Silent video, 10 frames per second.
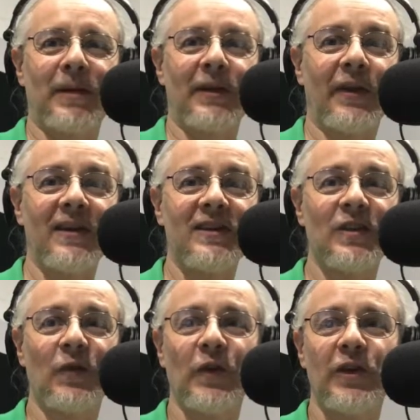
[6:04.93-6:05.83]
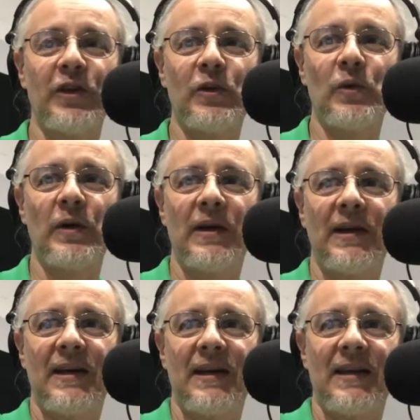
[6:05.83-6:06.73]
of things for you.
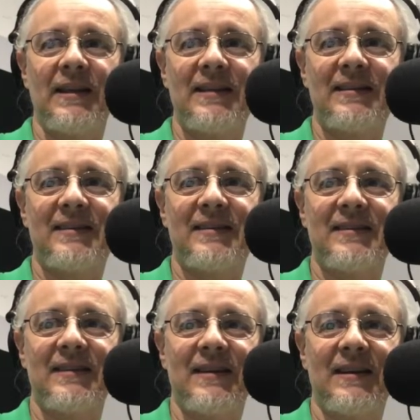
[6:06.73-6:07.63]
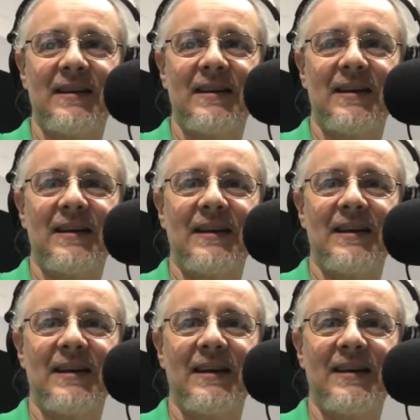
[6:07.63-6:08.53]
This
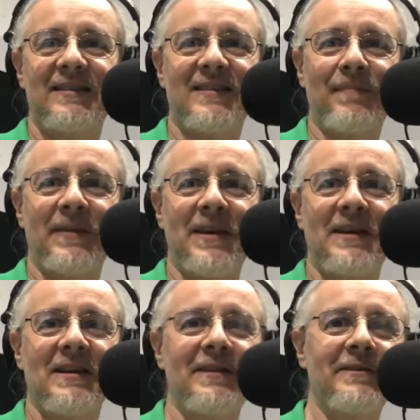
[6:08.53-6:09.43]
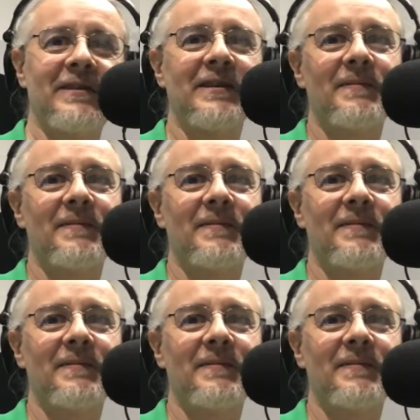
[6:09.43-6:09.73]
is something here